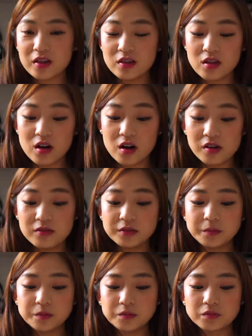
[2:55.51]
I love
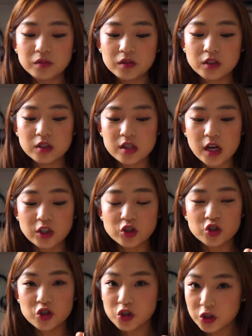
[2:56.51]
the
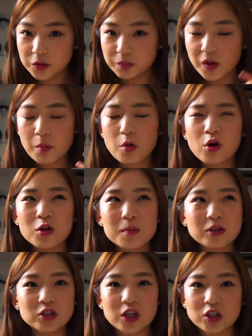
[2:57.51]
texture. I'm all
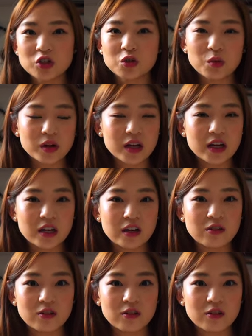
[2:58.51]
about texture when I eat,